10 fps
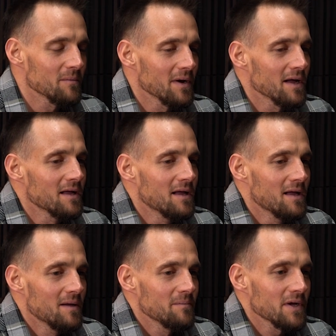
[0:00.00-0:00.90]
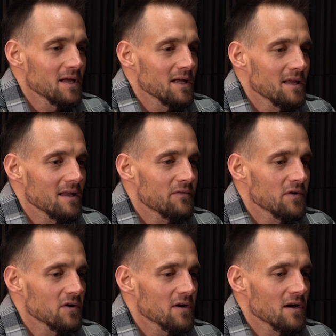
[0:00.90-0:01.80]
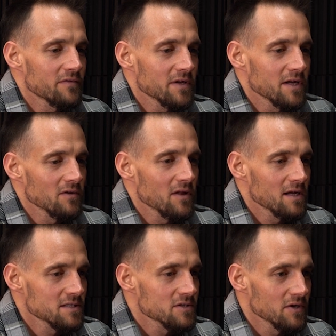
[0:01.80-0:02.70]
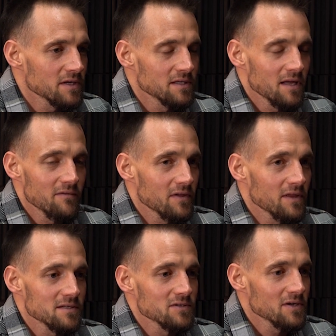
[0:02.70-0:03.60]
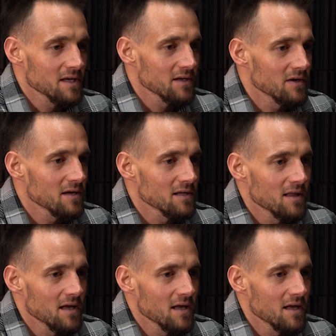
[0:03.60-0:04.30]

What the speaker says: But if you're confident your lot's good and everything's looking good,